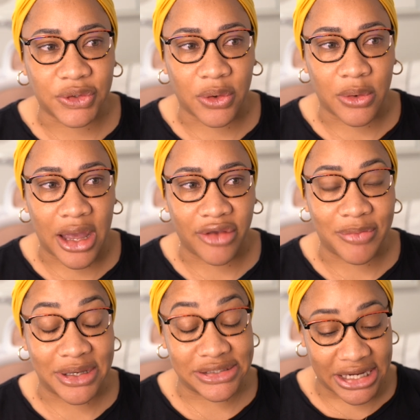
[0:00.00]
I've
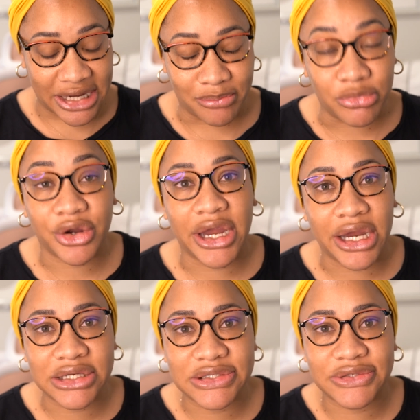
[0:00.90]
been taking
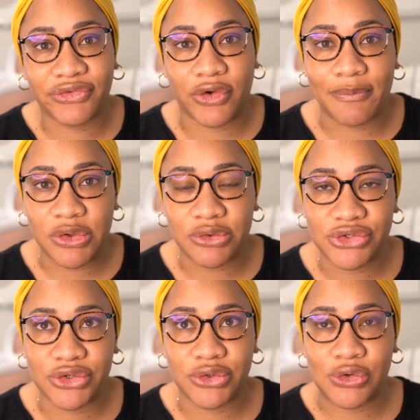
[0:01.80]
breaks from
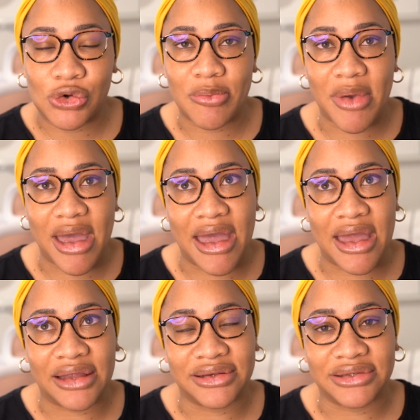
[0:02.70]
YouTube,
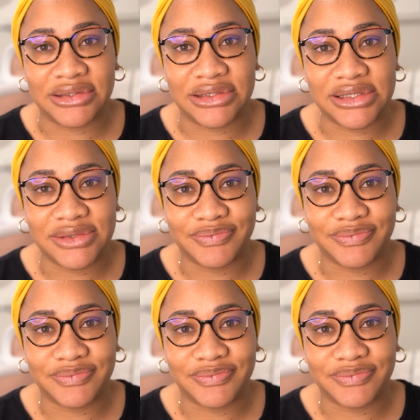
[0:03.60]
and,